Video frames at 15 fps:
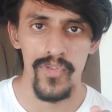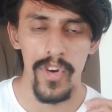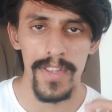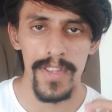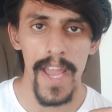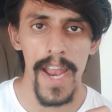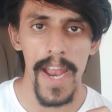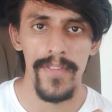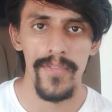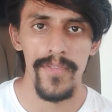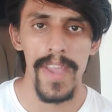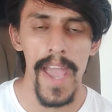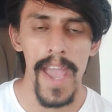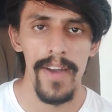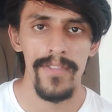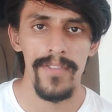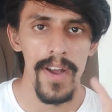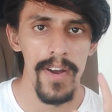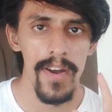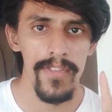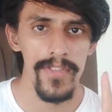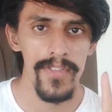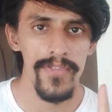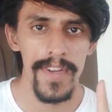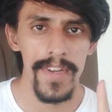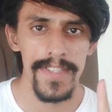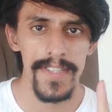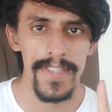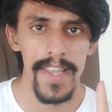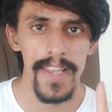For that, we have our
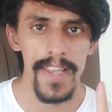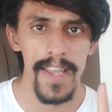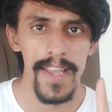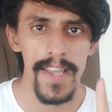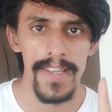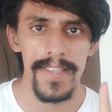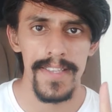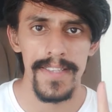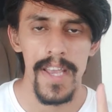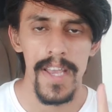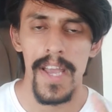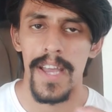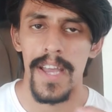first thing is